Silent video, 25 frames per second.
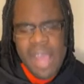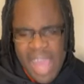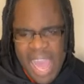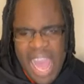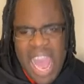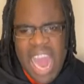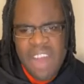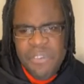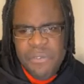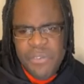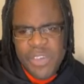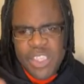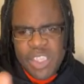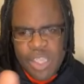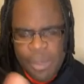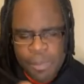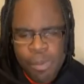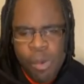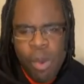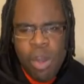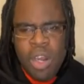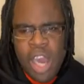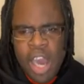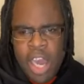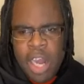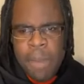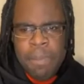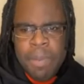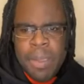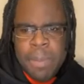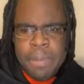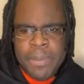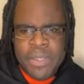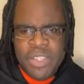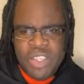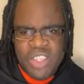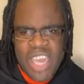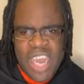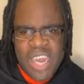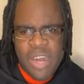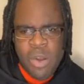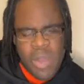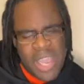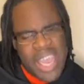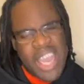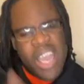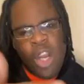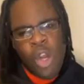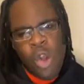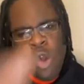And for support other people's
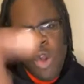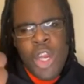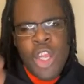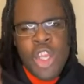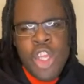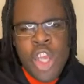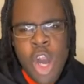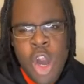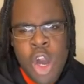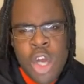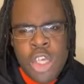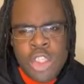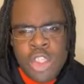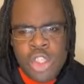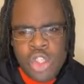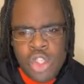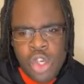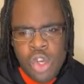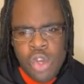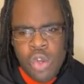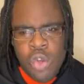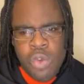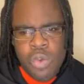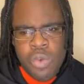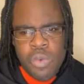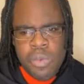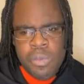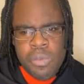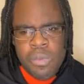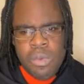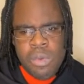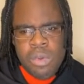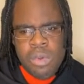channel, including yours too.